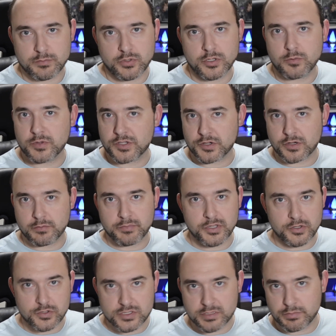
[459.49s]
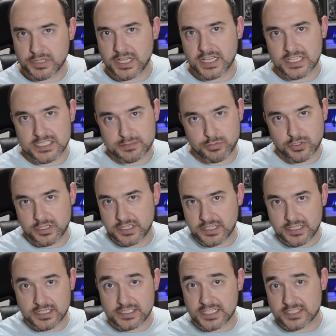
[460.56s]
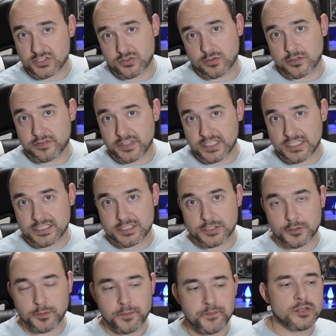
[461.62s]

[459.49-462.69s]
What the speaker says: Put it with your computer supplies, put it in a desk drawer if you need to.